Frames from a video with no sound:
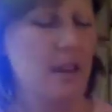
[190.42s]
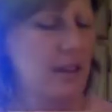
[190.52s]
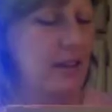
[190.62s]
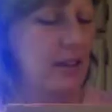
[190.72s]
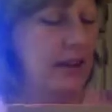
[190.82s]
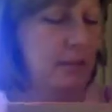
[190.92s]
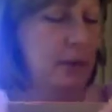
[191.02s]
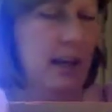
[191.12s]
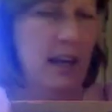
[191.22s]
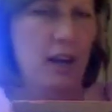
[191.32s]
The next
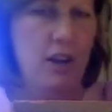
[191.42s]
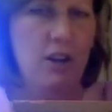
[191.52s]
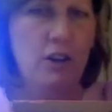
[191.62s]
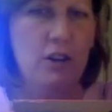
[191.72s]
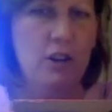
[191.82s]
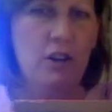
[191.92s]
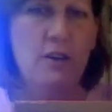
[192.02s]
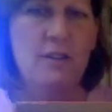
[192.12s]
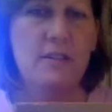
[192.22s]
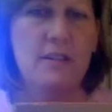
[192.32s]
big area you're going to
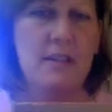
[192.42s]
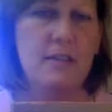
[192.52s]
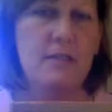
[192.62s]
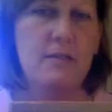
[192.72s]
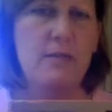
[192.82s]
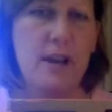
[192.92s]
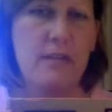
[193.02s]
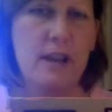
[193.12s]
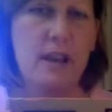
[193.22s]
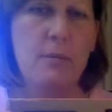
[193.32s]
notice is
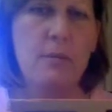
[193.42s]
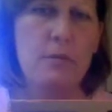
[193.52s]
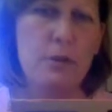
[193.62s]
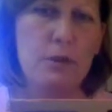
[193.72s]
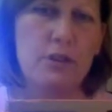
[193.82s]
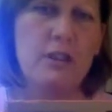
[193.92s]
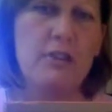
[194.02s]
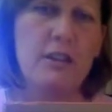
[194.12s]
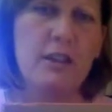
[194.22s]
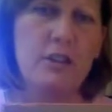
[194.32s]
5 tables, 4
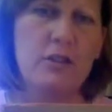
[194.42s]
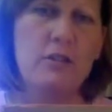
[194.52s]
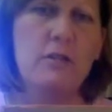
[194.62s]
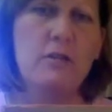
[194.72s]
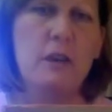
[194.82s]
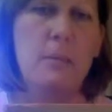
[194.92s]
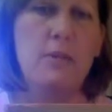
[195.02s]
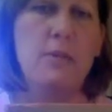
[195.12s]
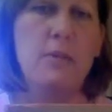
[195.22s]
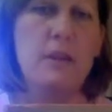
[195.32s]
chairs each, up
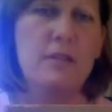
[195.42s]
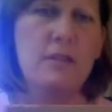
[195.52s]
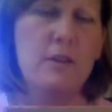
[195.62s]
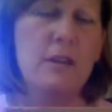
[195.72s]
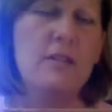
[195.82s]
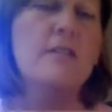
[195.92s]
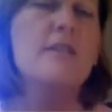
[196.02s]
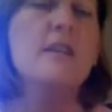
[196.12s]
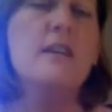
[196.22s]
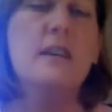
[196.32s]
to 20
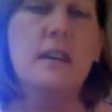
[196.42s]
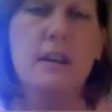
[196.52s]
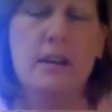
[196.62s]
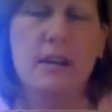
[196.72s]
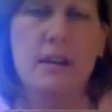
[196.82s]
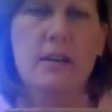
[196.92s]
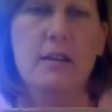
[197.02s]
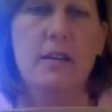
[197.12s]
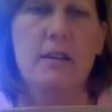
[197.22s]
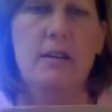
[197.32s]
students,
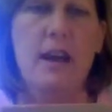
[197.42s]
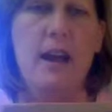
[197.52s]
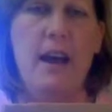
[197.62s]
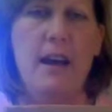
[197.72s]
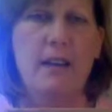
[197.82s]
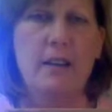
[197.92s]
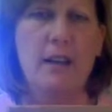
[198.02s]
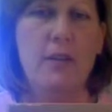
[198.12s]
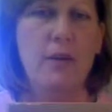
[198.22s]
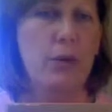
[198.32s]
that I can
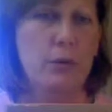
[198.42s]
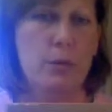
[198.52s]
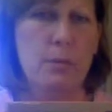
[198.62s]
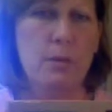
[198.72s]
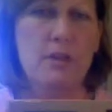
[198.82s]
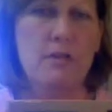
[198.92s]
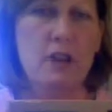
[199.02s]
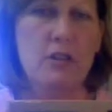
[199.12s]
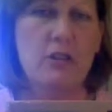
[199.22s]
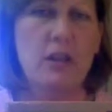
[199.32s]
give whole group
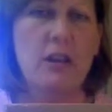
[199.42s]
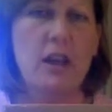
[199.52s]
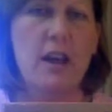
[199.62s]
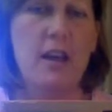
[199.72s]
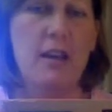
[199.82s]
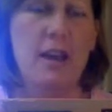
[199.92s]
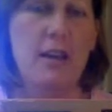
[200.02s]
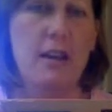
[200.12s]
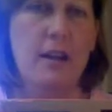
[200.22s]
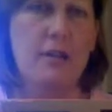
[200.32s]
instruction, and
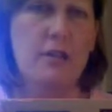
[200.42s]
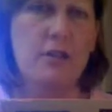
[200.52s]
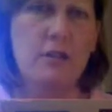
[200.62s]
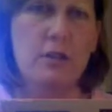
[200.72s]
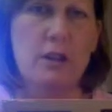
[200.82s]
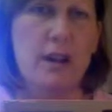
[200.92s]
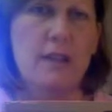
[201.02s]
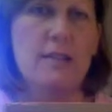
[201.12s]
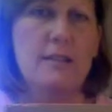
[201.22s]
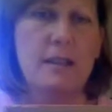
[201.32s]
then if it's during
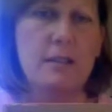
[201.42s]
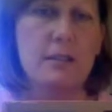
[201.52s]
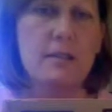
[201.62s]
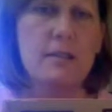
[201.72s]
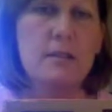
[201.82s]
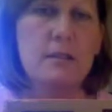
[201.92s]
like a skills